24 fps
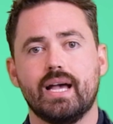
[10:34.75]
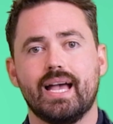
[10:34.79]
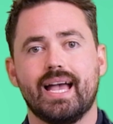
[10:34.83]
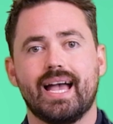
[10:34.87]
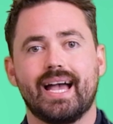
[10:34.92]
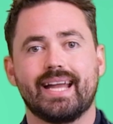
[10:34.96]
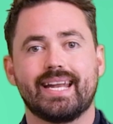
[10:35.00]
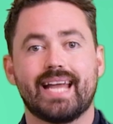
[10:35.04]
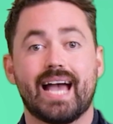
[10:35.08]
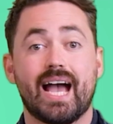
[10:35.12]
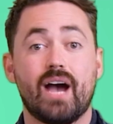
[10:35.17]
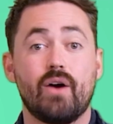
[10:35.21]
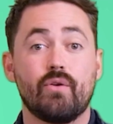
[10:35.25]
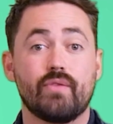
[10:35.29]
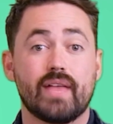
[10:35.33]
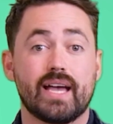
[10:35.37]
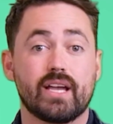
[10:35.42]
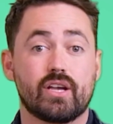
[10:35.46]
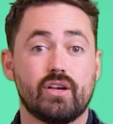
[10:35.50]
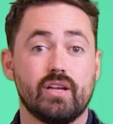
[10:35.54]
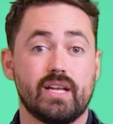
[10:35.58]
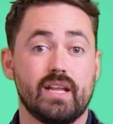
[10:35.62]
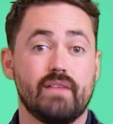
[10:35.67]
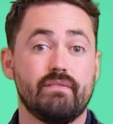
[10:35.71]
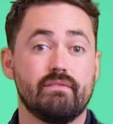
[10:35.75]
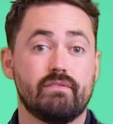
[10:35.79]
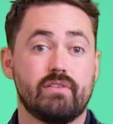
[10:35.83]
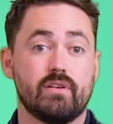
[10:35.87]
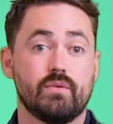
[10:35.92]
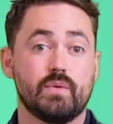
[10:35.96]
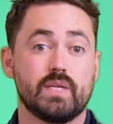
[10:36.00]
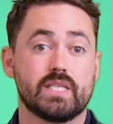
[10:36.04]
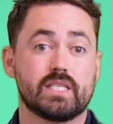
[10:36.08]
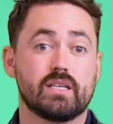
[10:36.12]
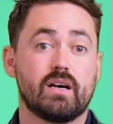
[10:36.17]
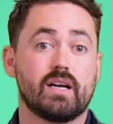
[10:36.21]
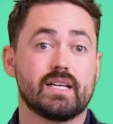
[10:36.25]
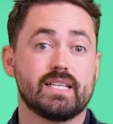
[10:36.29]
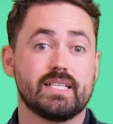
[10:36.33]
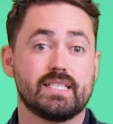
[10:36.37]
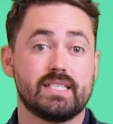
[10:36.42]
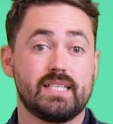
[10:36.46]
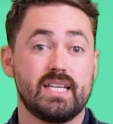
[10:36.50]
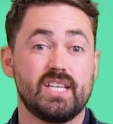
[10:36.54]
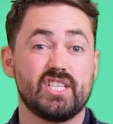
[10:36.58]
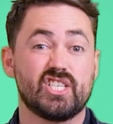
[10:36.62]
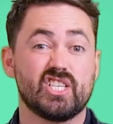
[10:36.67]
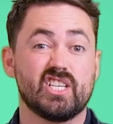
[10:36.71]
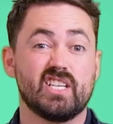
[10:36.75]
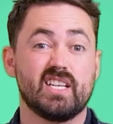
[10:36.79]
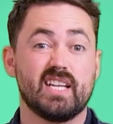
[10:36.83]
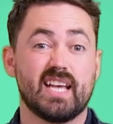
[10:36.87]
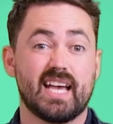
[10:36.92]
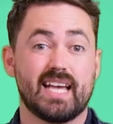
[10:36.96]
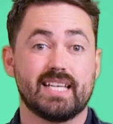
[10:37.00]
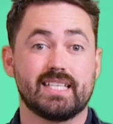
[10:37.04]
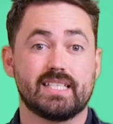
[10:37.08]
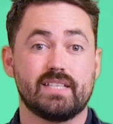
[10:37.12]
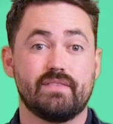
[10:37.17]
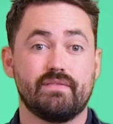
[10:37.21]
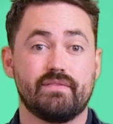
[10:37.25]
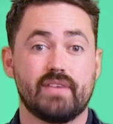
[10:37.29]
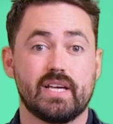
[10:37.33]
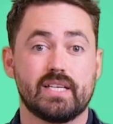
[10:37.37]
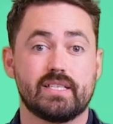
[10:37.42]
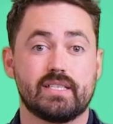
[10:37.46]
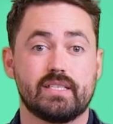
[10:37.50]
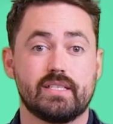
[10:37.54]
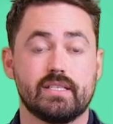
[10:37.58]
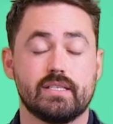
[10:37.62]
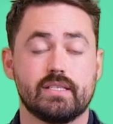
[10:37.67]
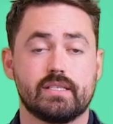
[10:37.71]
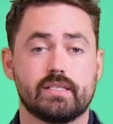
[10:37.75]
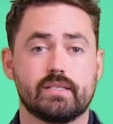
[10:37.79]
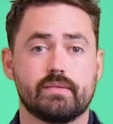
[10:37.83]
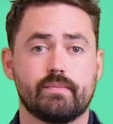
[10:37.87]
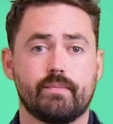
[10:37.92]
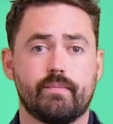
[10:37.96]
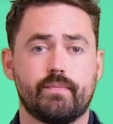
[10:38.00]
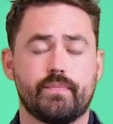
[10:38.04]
and how that could influence our decision as investors.